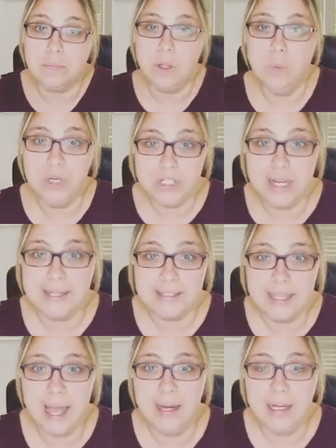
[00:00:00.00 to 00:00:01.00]
Which, yes,
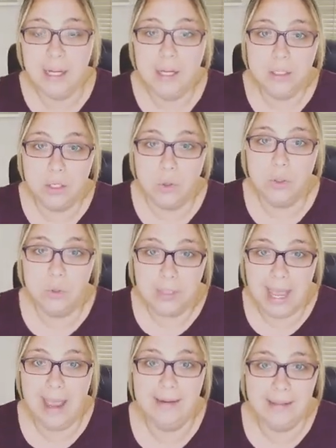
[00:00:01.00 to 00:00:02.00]
that, you
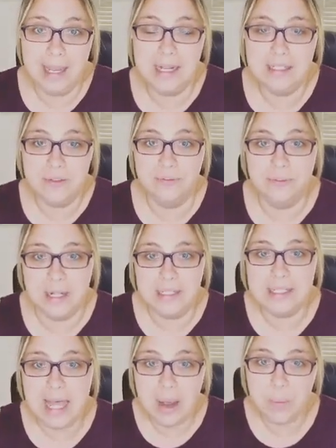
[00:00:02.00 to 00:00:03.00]
can gain some
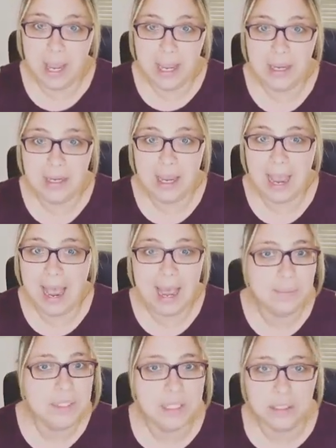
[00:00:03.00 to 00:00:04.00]
friends that way.
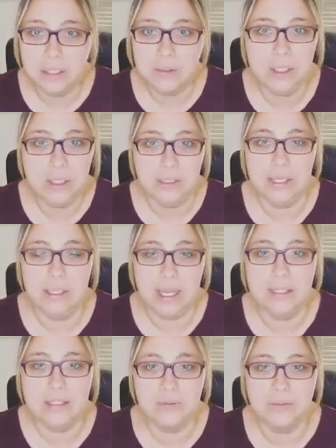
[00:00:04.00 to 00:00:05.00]
Absolutely, you can
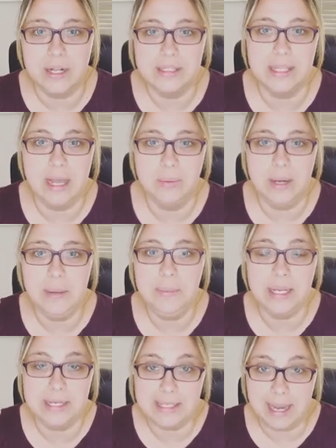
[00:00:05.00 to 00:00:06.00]
gain some friends that way,
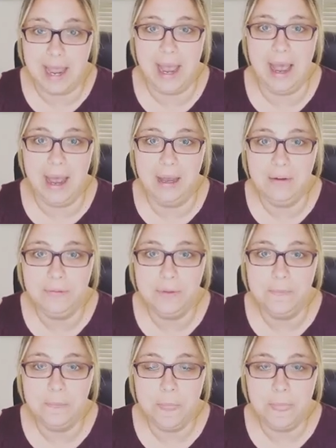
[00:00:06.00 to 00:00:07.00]
because I have.
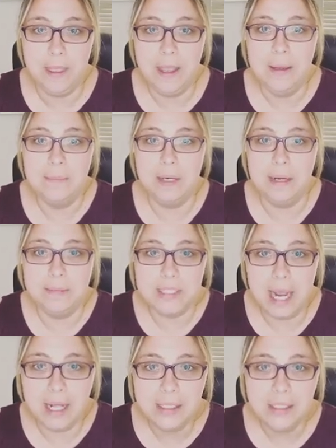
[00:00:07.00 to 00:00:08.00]
But I'm
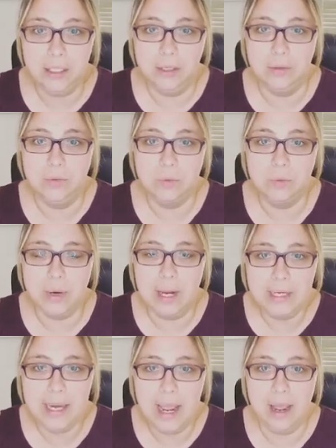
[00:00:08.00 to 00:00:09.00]
telling you
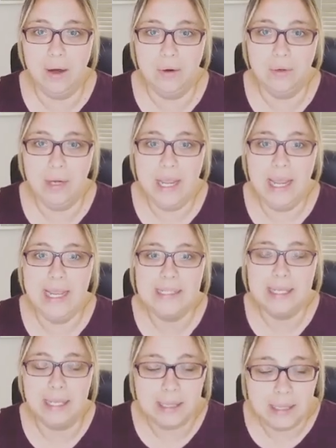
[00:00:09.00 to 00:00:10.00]
right now,
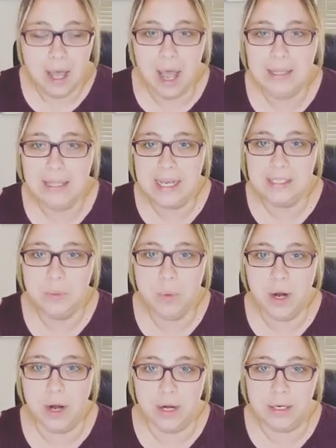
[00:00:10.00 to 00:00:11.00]
it's a lot less
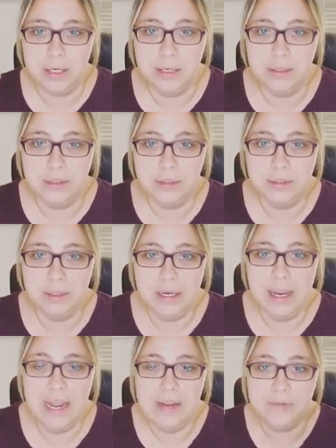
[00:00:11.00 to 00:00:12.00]
work
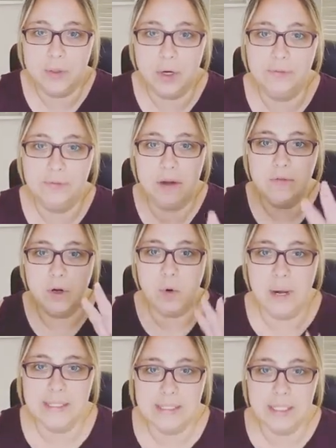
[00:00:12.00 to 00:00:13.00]
if they're friend
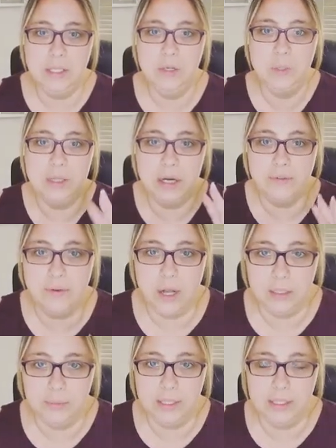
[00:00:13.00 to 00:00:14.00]
requesting you and they're
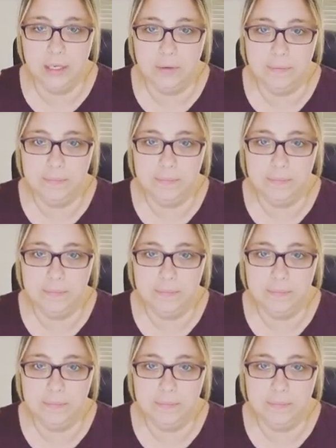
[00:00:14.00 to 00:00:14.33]
following you.